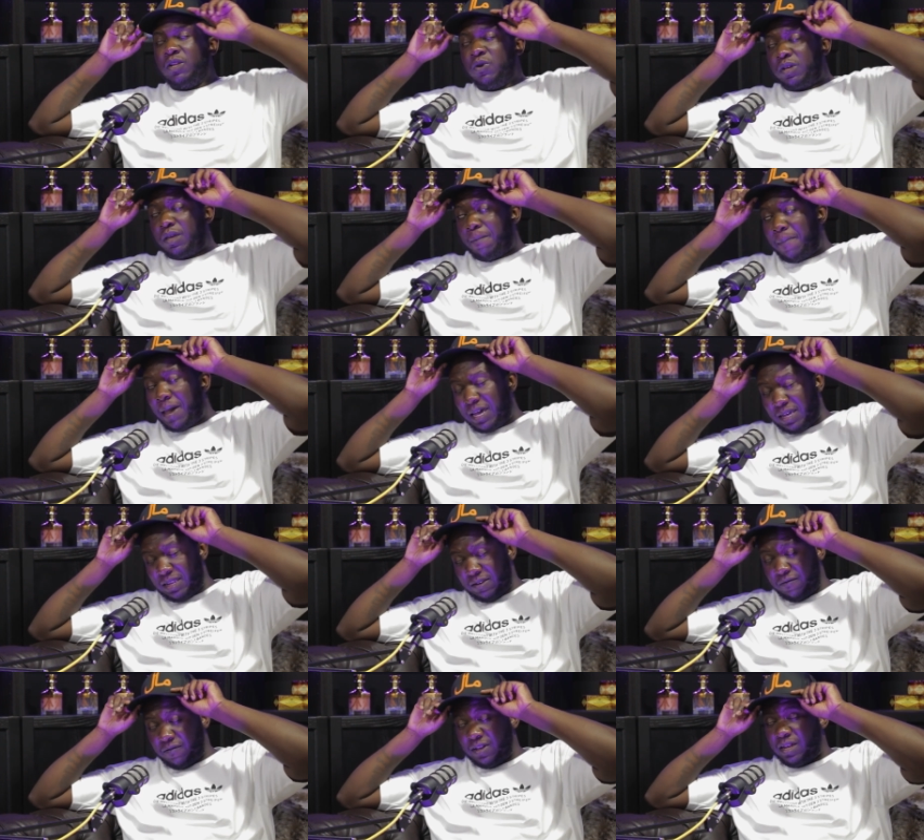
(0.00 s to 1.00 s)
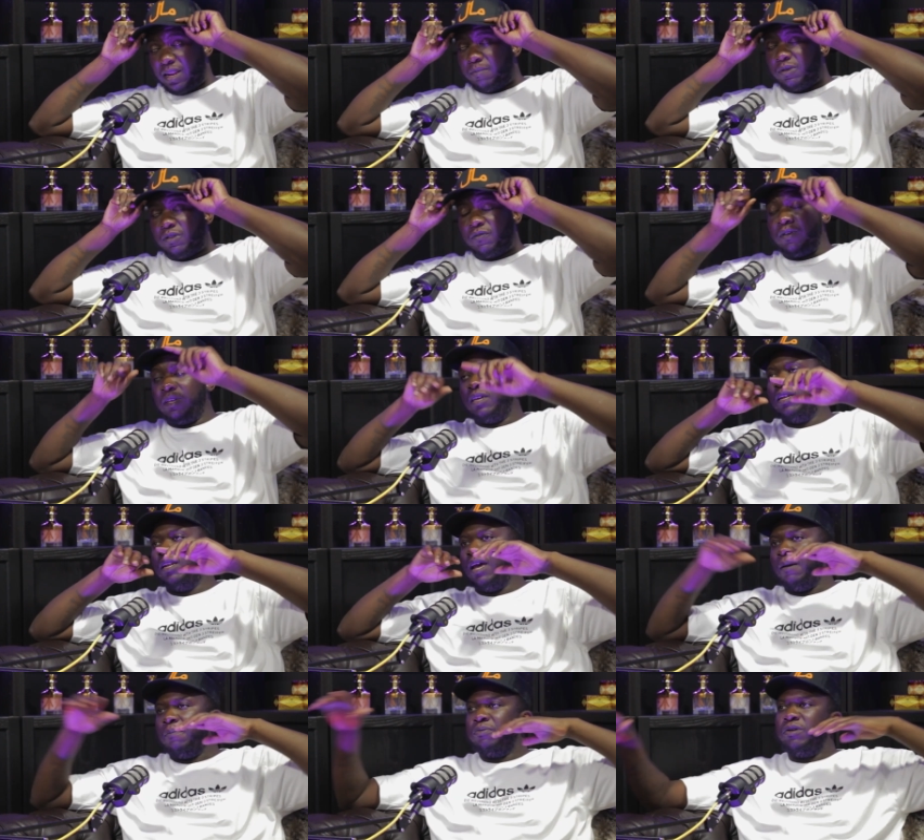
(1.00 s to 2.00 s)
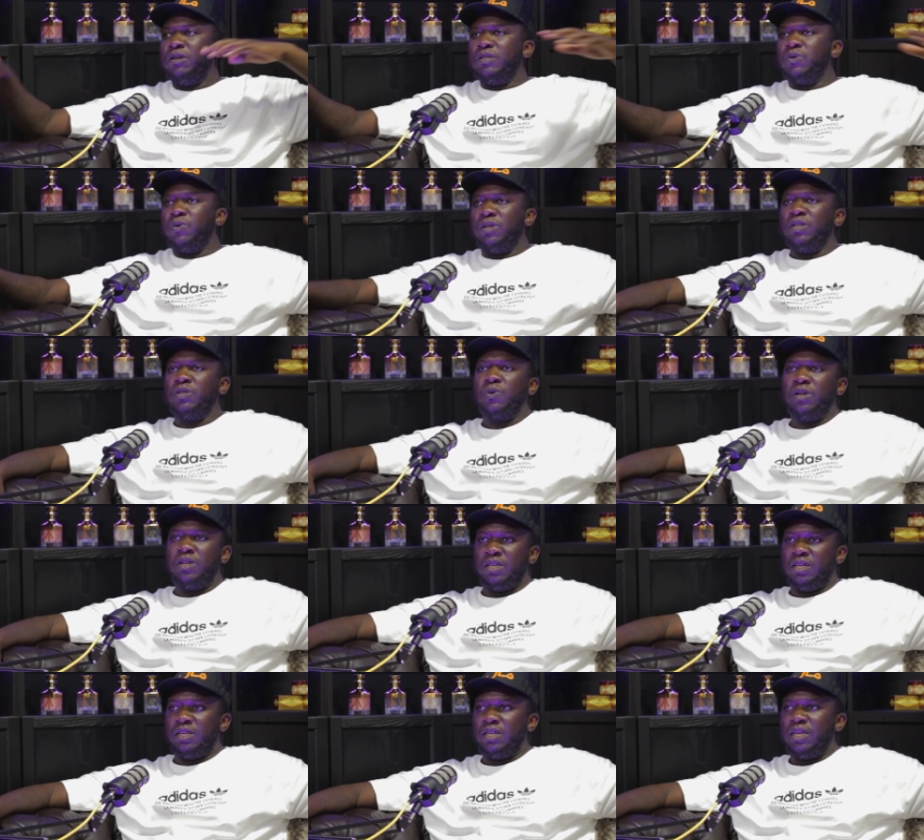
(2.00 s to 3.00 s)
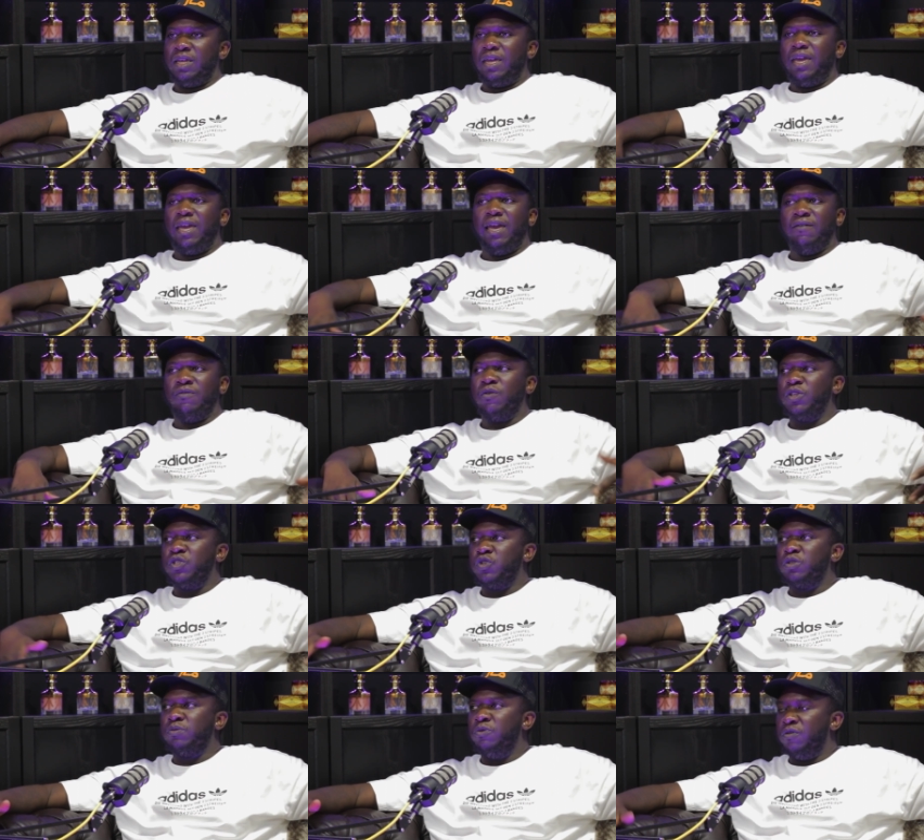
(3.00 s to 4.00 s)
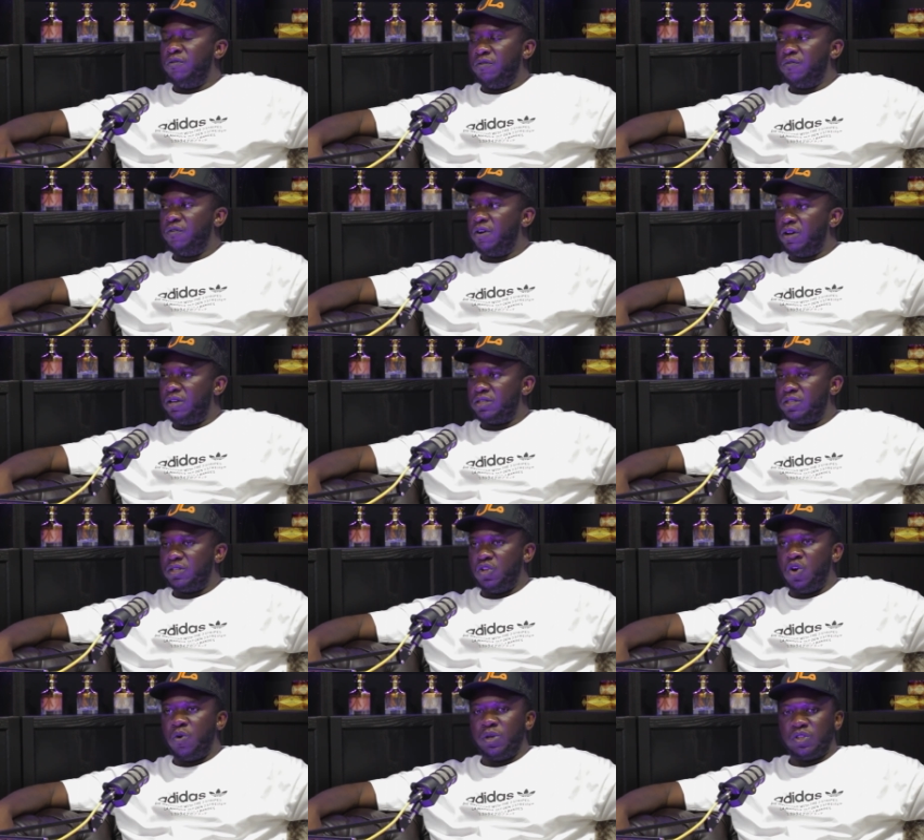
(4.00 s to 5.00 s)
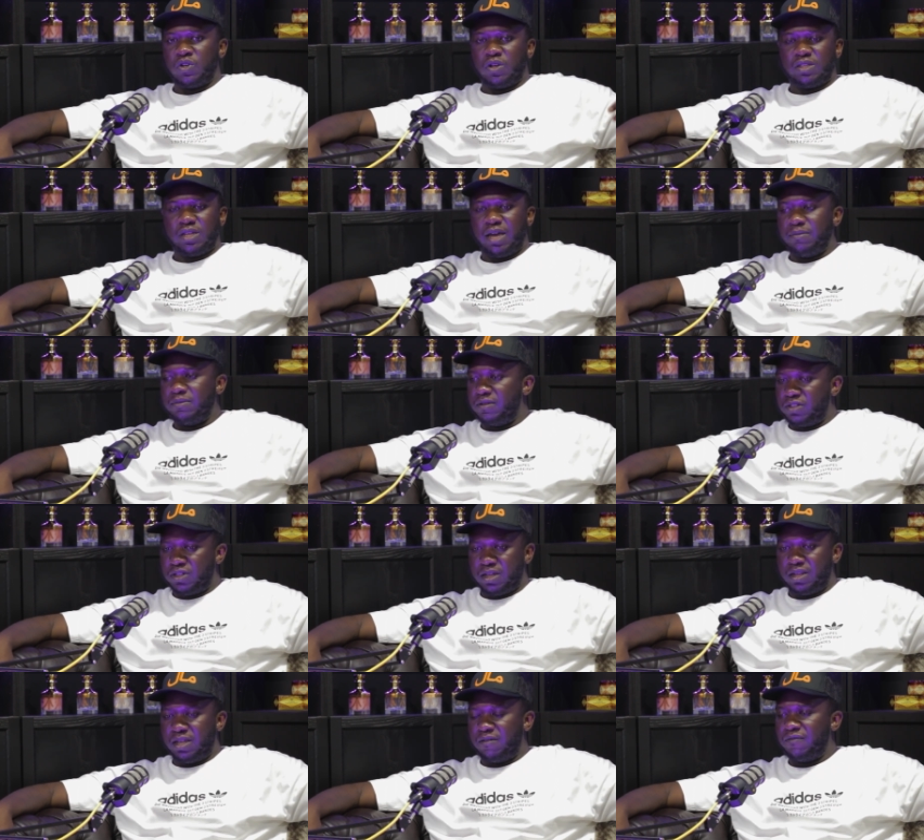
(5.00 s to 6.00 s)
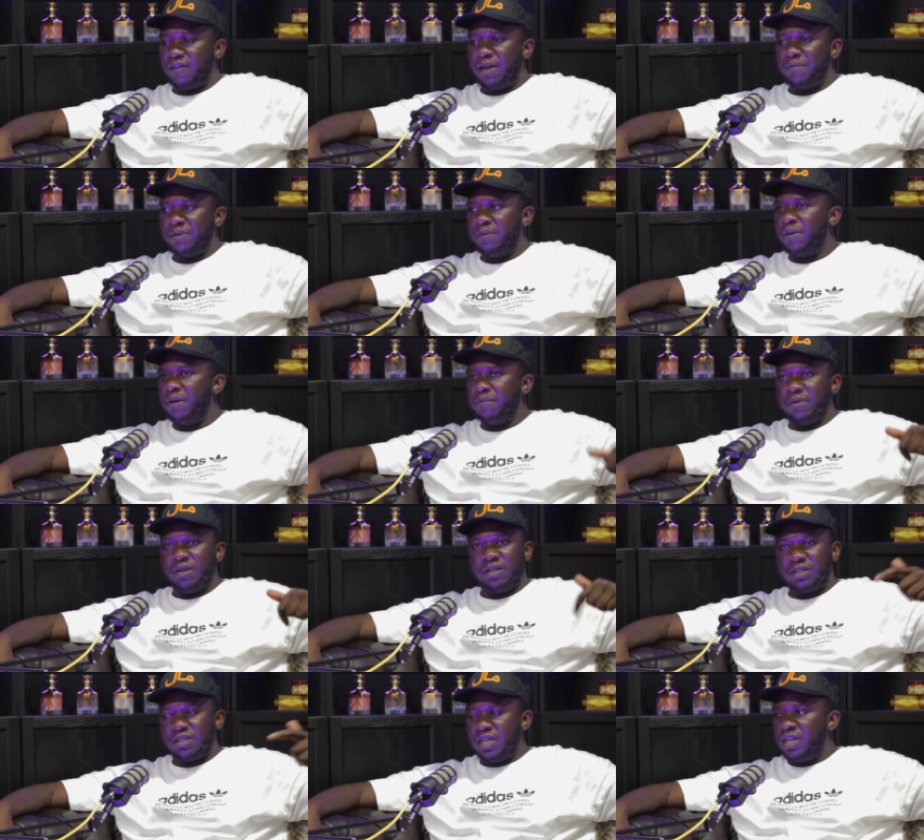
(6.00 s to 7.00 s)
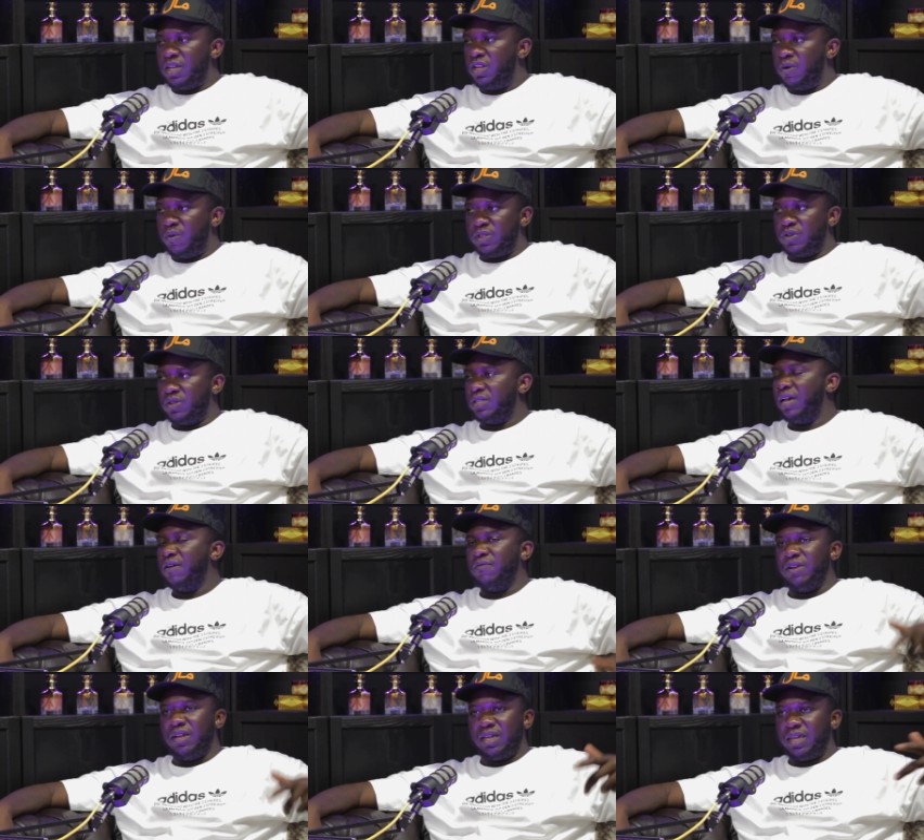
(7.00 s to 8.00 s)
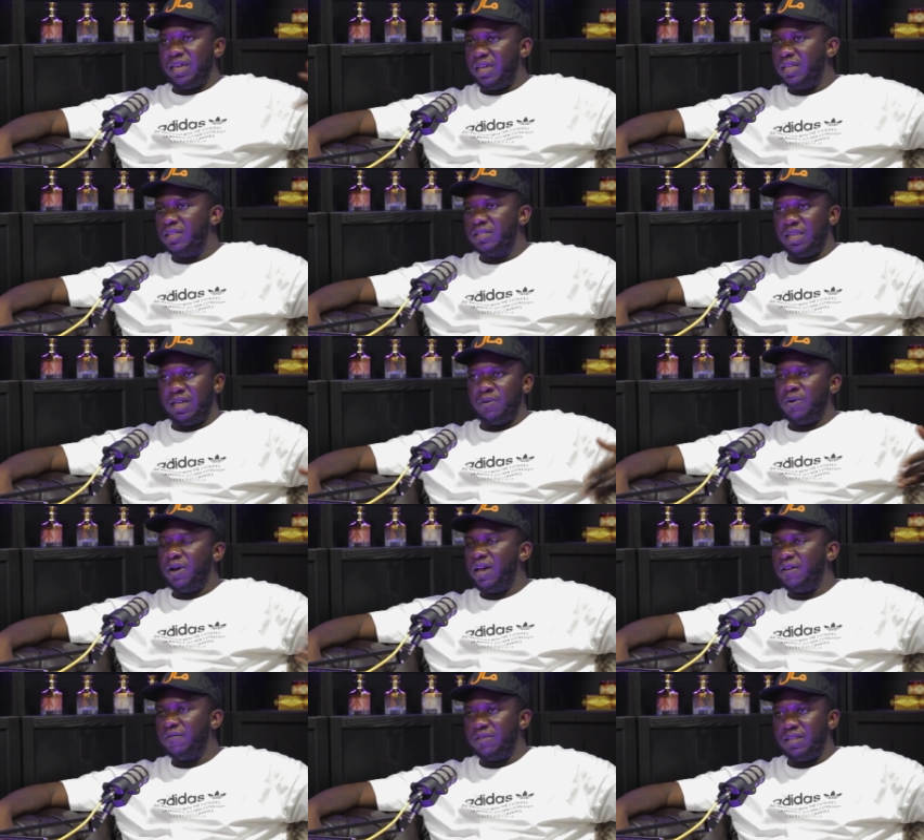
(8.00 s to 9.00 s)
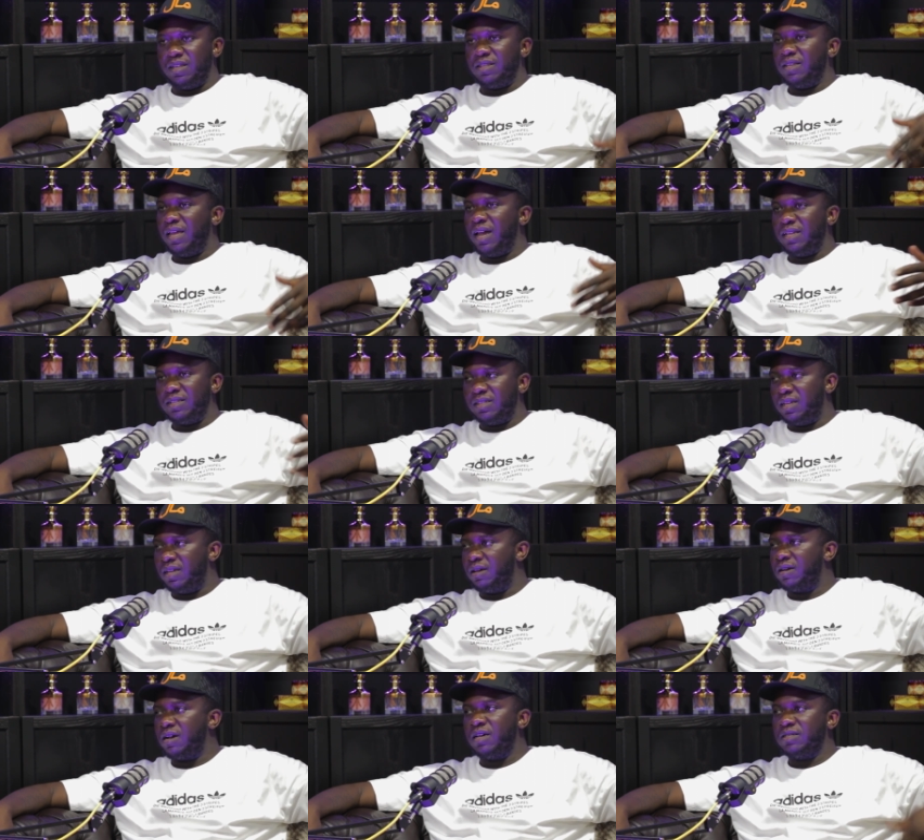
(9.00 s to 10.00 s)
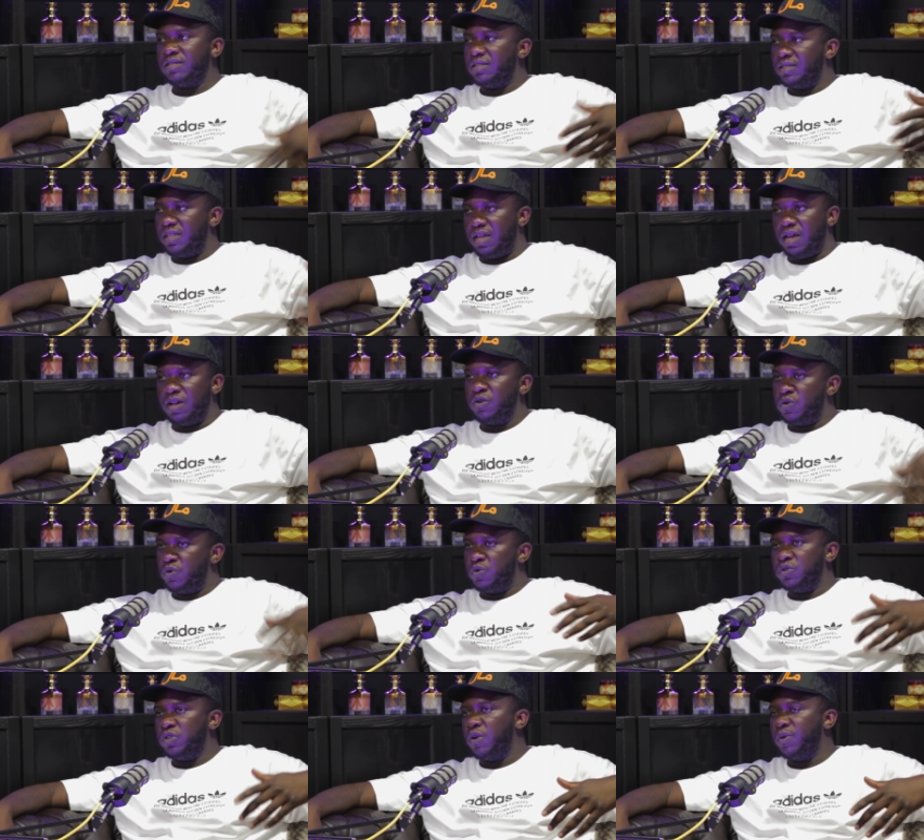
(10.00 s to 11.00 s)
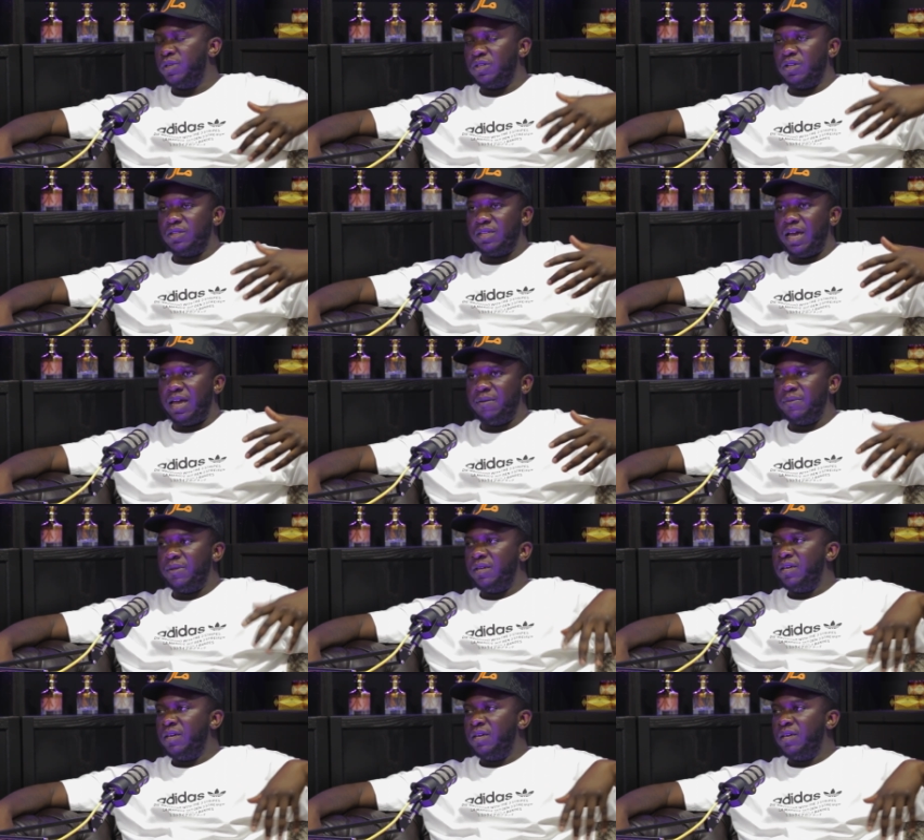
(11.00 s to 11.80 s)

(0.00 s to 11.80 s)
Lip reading: looking back at the thing, and I'm just thinking like pre-2020, everyone's just moving fast. No one's got time to check their family members. No one's got time for their kids, their wife, their dads, their cousins, their uncles. No one's got time